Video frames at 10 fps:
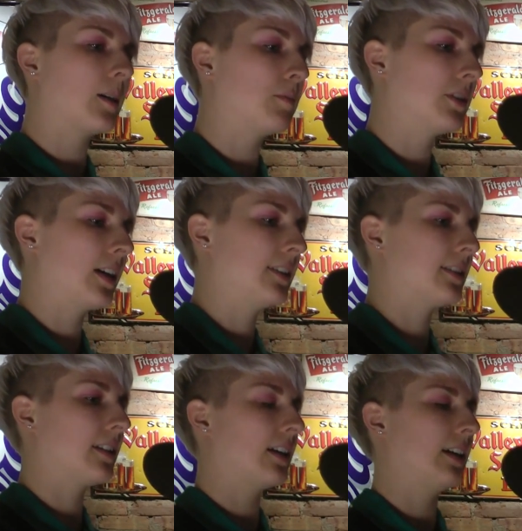couple lines
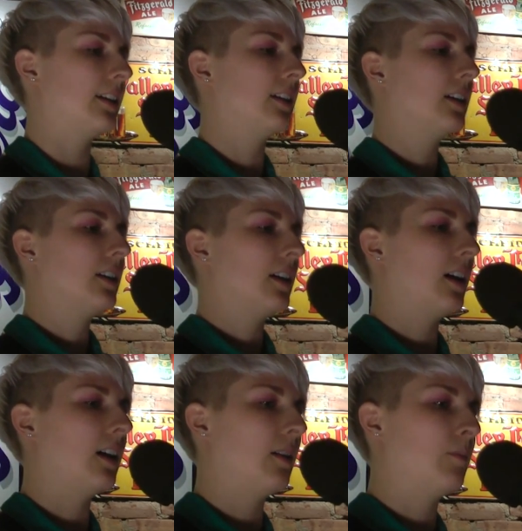that I
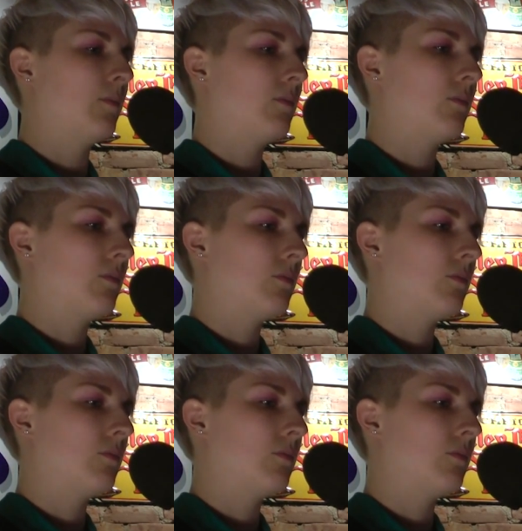um,